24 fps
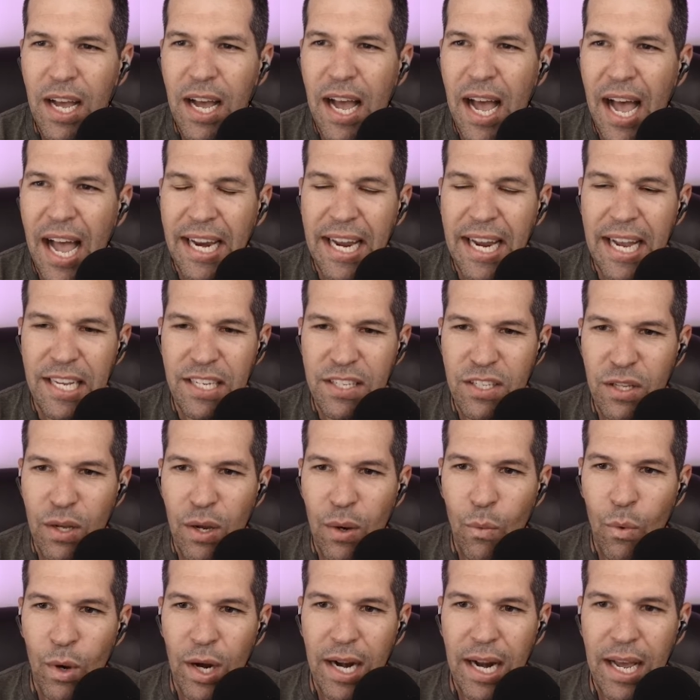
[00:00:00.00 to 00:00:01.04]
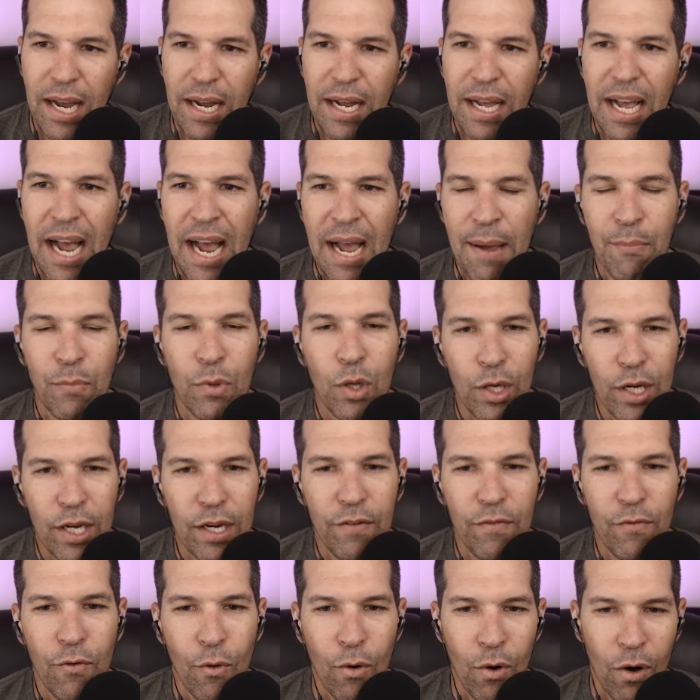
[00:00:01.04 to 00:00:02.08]
I guess what I'm
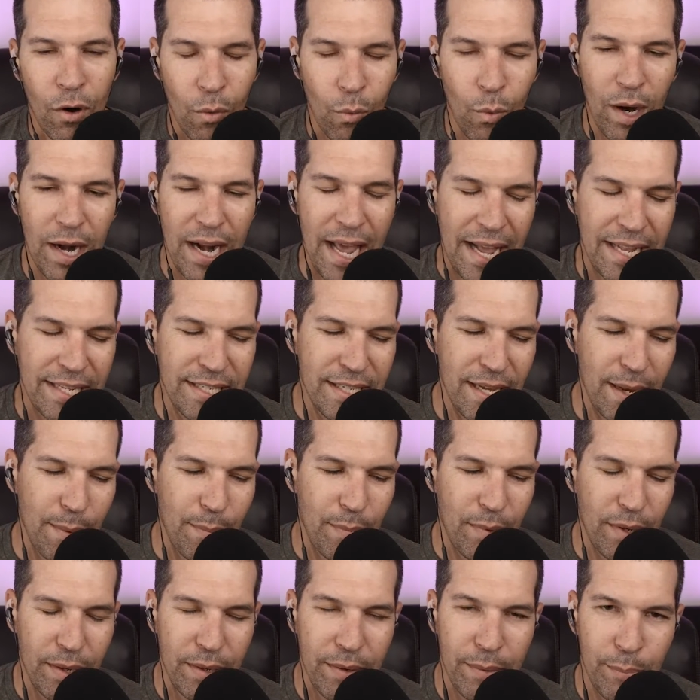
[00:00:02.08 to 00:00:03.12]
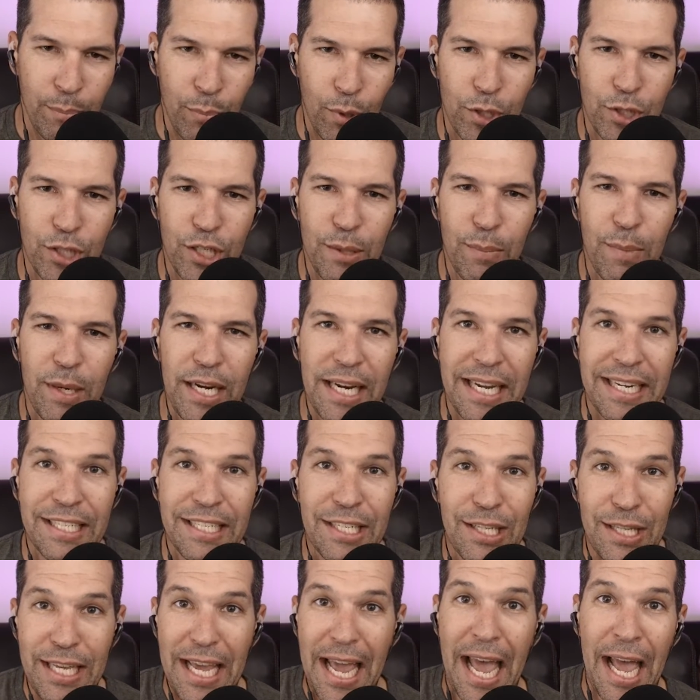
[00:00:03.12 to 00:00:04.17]
looking for, or what ends up pushing me
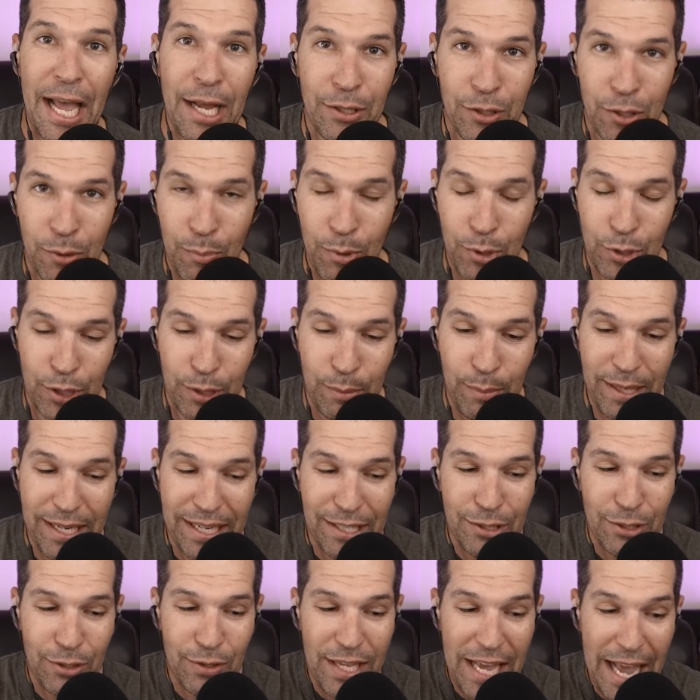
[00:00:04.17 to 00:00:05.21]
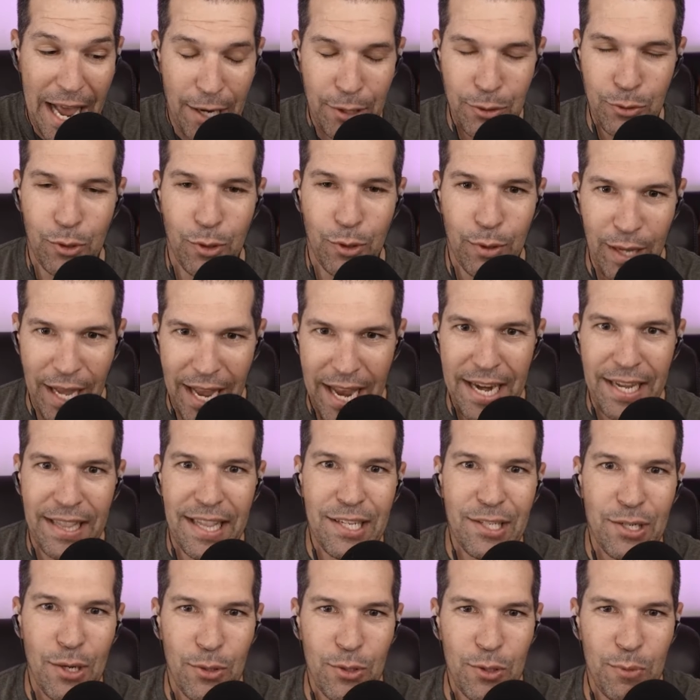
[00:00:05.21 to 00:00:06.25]
into the edge or pushing me into the actual, hey,
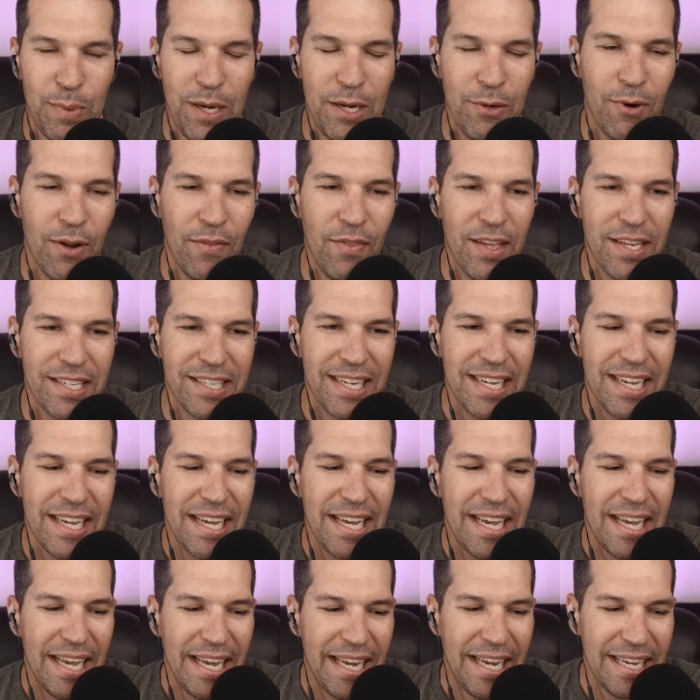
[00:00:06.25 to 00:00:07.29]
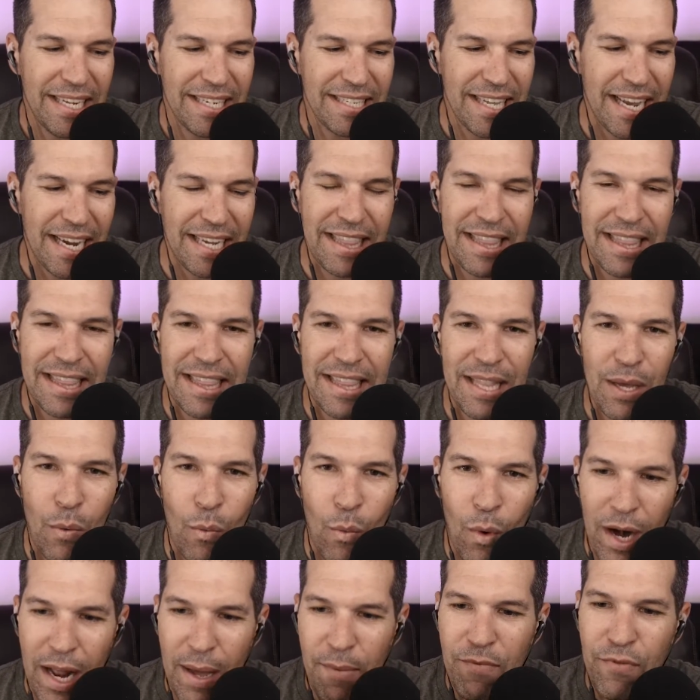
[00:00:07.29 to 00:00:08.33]
let's go speedrun this, is like
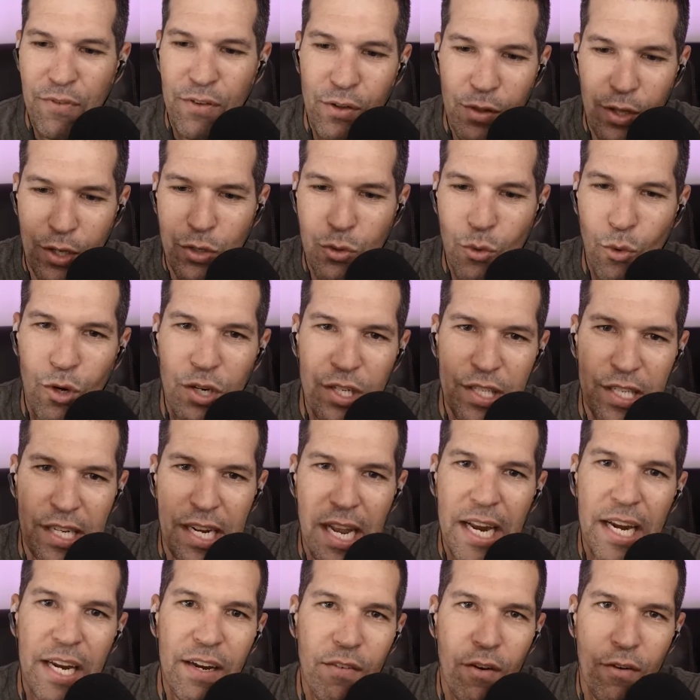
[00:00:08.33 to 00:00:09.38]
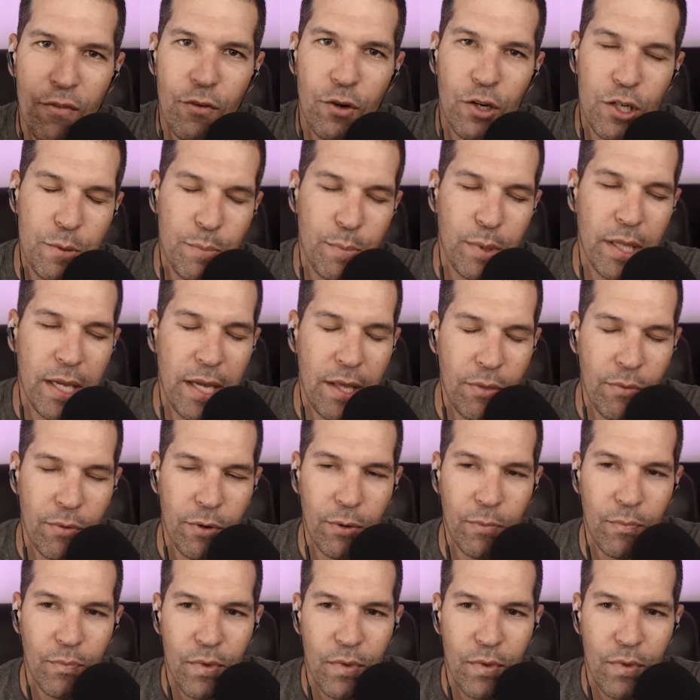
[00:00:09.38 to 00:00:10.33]
what I'm feeling towards the end of a first playthrough,